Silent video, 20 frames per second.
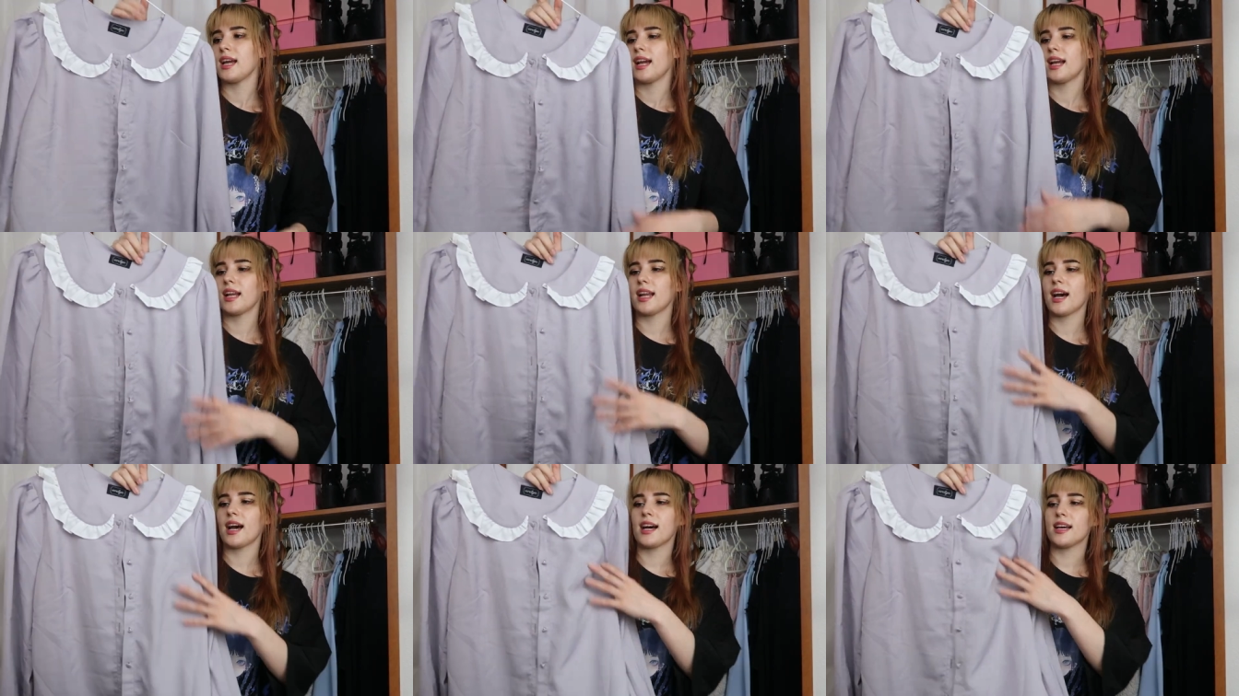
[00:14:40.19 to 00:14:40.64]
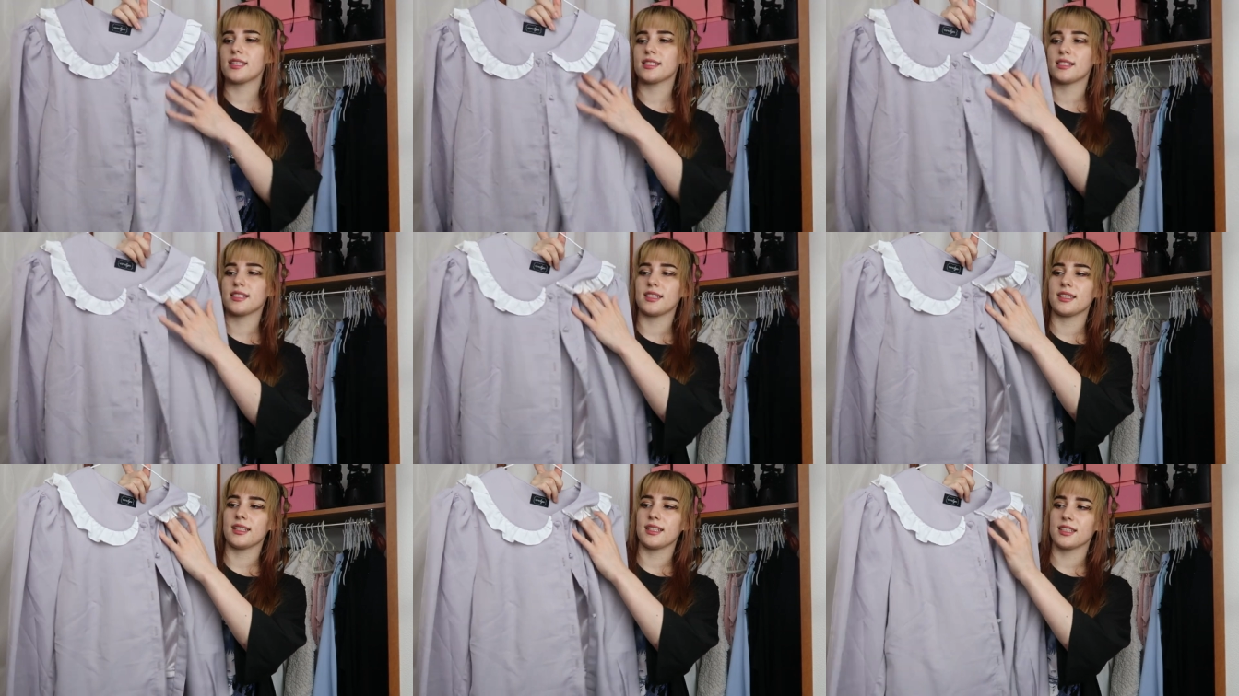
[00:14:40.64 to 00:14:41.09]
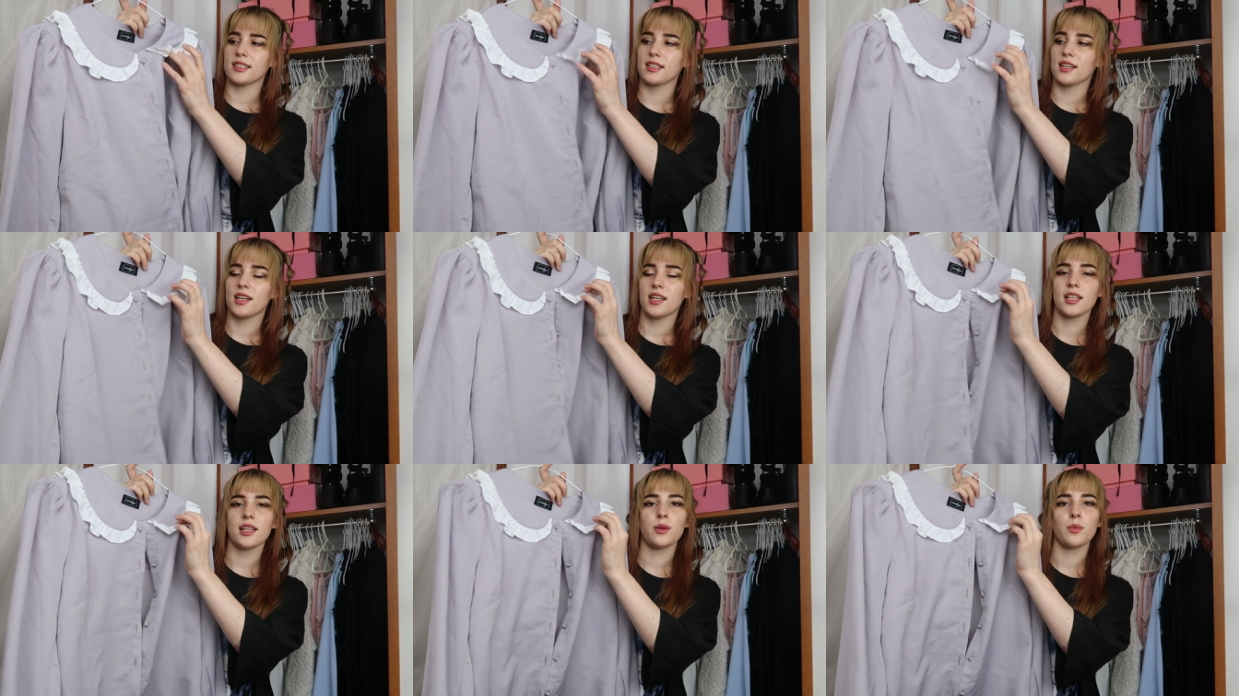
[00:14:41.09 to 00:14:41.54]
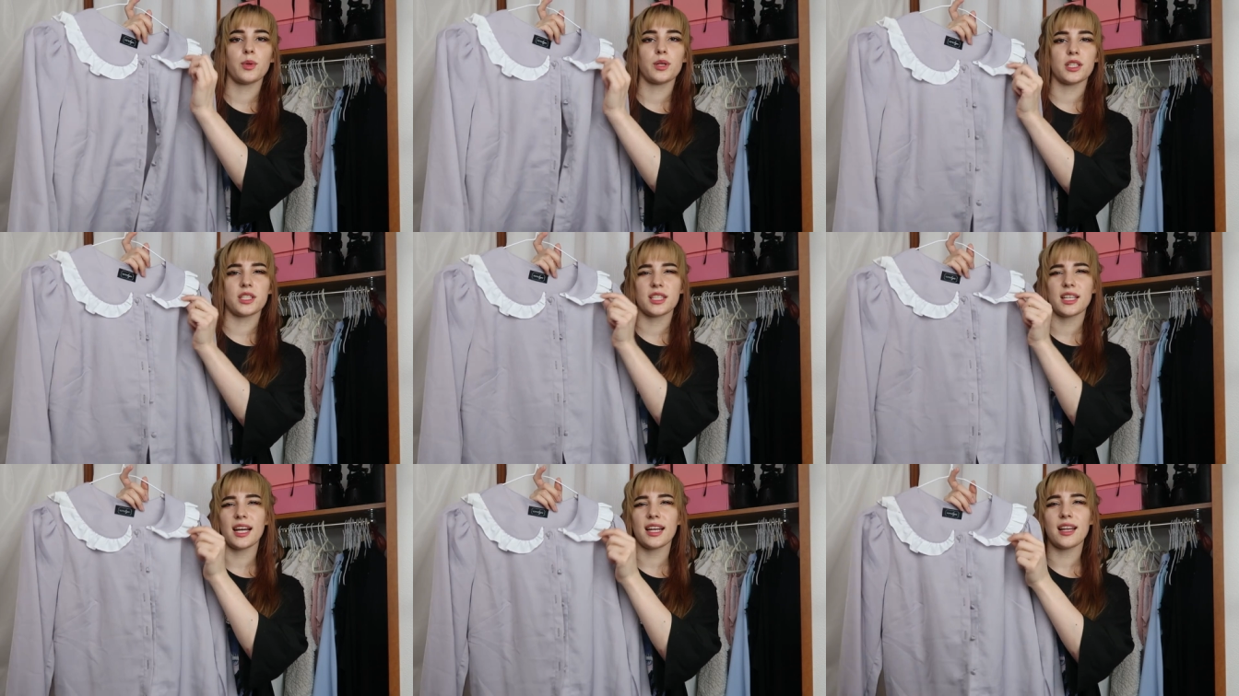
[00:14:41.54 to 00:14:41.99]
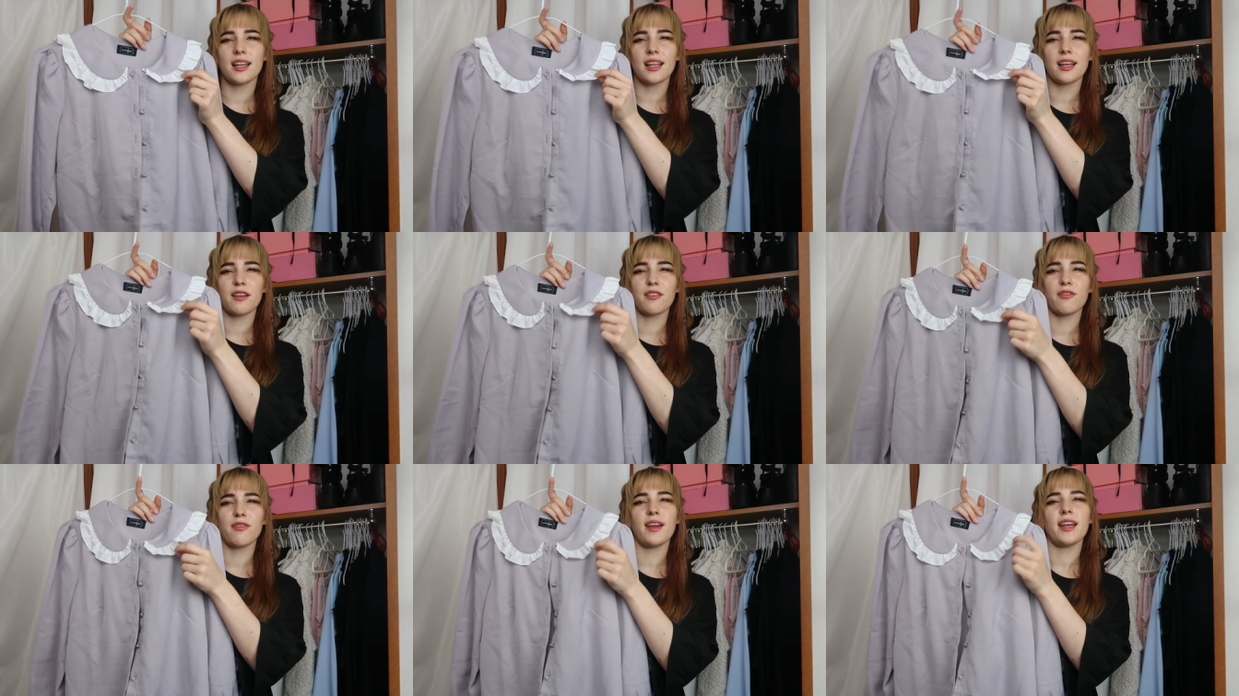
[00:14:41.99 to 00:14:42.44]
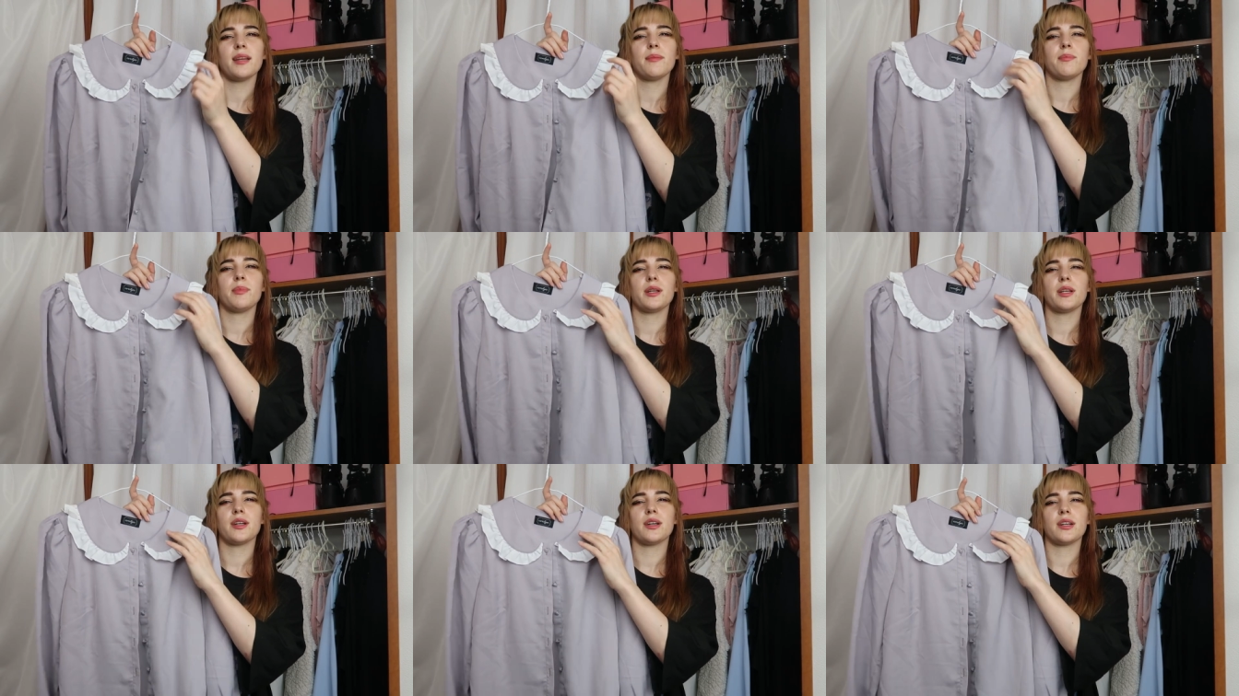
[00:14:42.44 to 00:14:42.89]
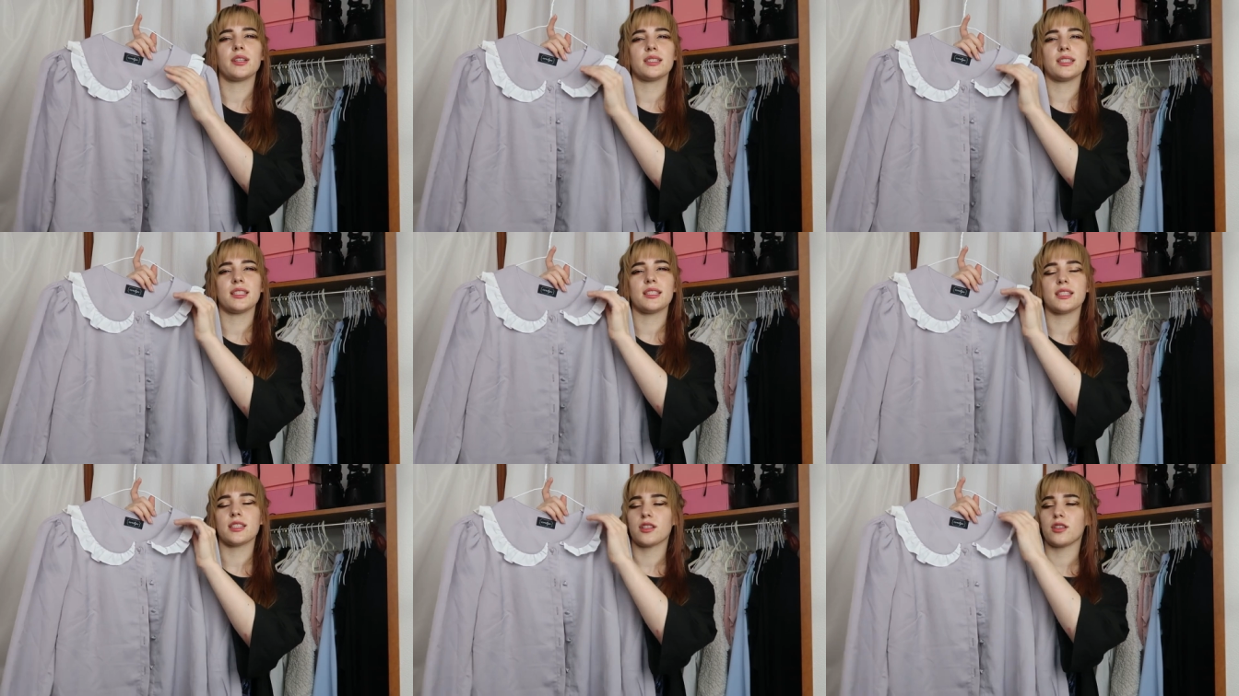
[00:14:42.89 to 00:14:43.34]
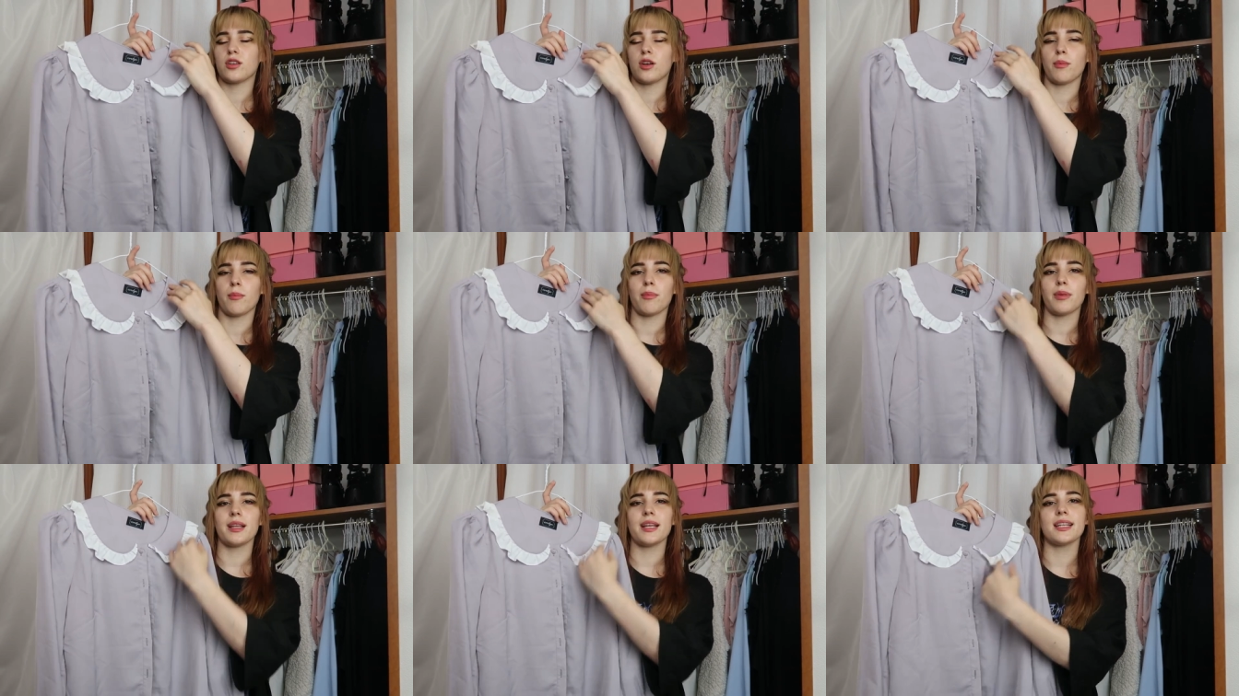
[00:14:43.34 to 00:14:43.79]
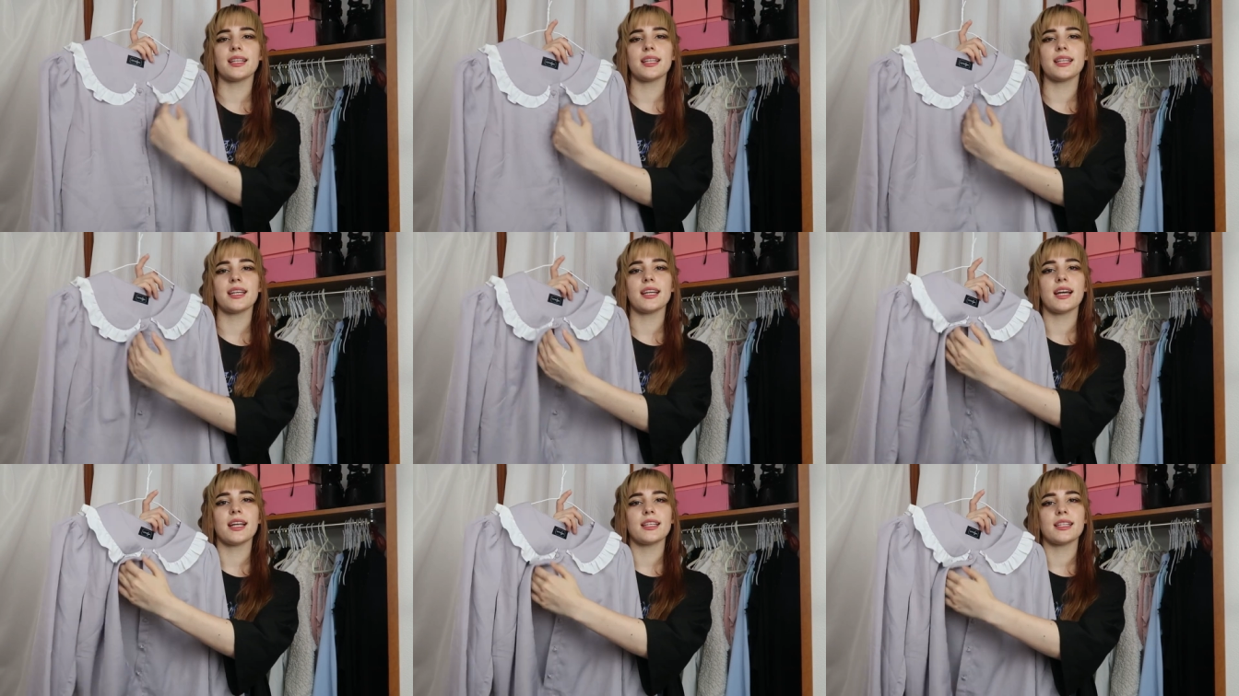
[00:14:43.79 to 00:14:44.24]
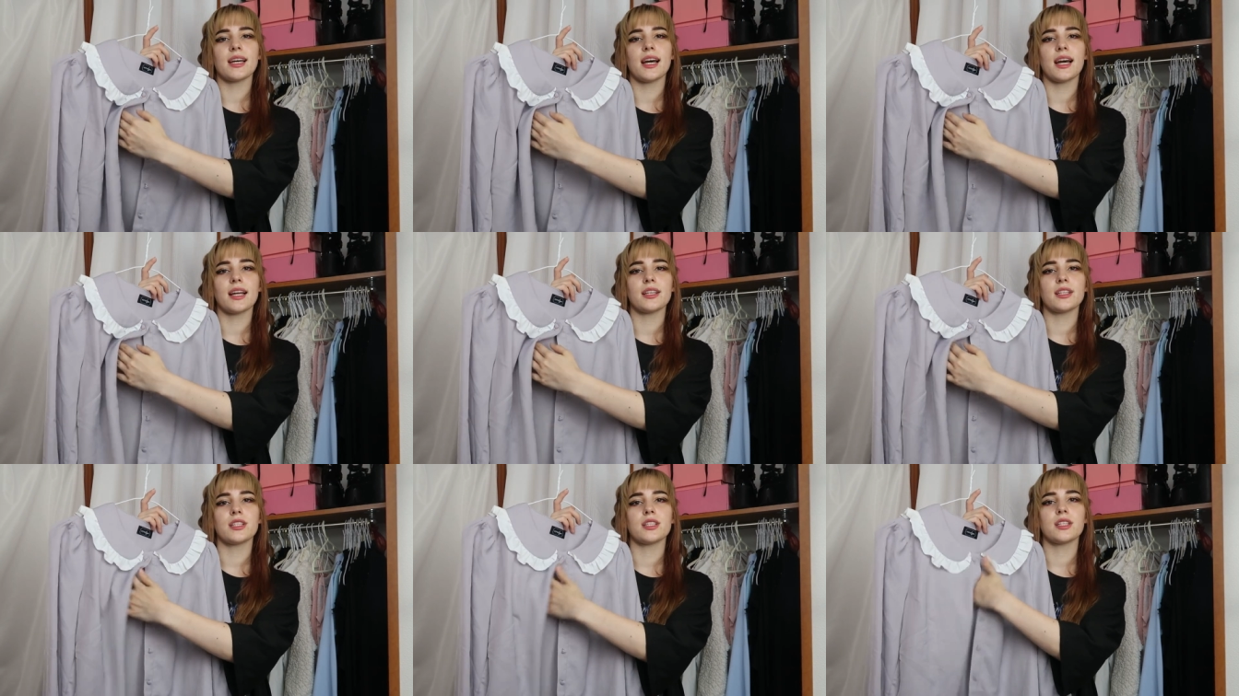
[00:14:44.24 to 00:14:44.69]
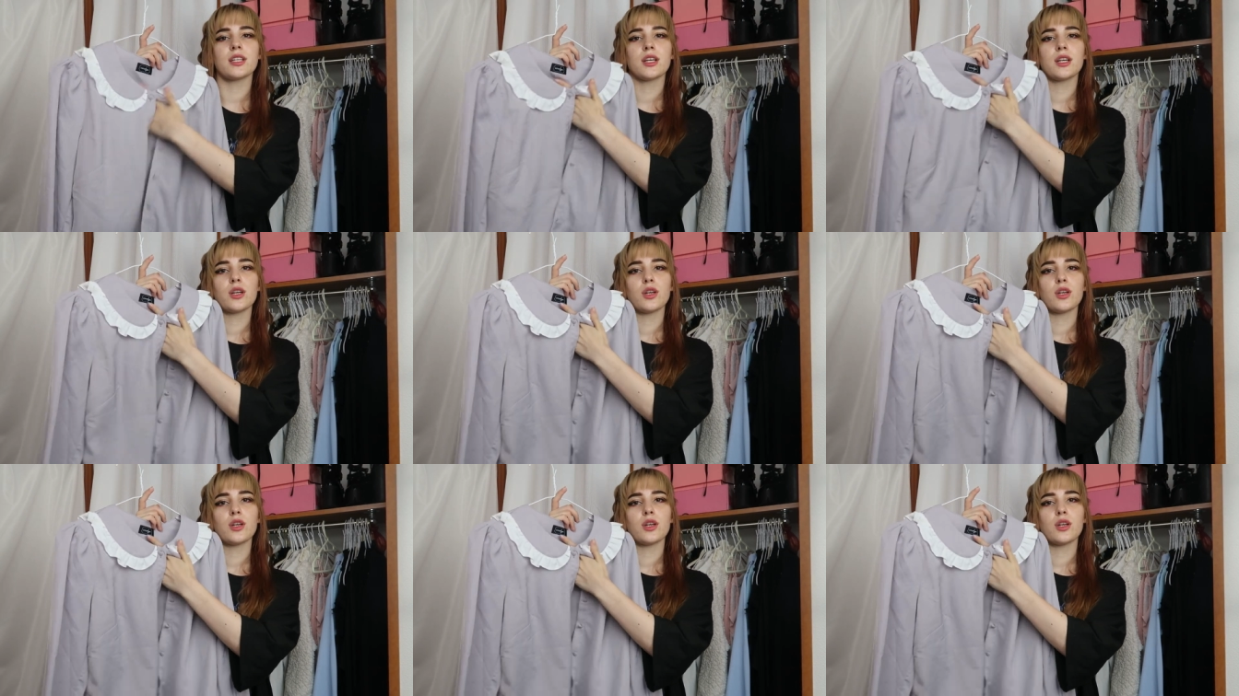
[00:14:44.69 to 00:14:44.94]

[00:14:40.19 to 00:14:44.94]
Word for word: It has this color which is kind of like fake because it's completely attached